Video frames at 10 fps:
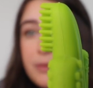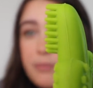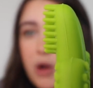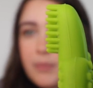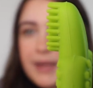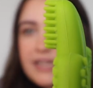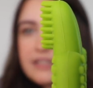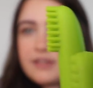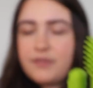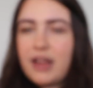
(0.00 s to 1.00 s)
the
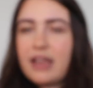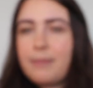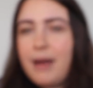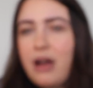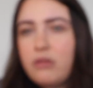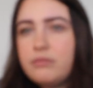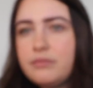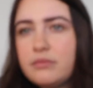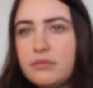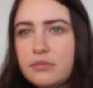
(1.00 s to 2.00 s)
moment, for like about
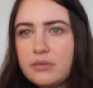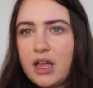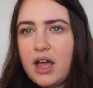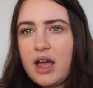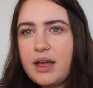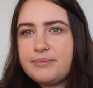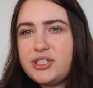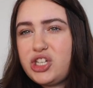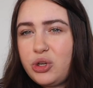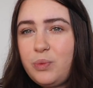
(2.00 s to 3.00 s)

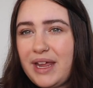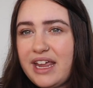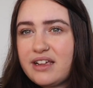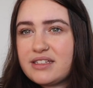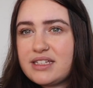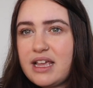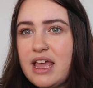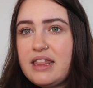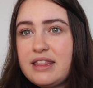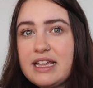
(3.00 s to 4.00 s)
2 weeks,
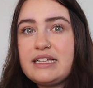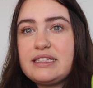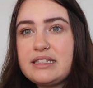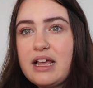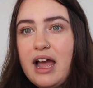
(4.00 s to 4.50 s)
this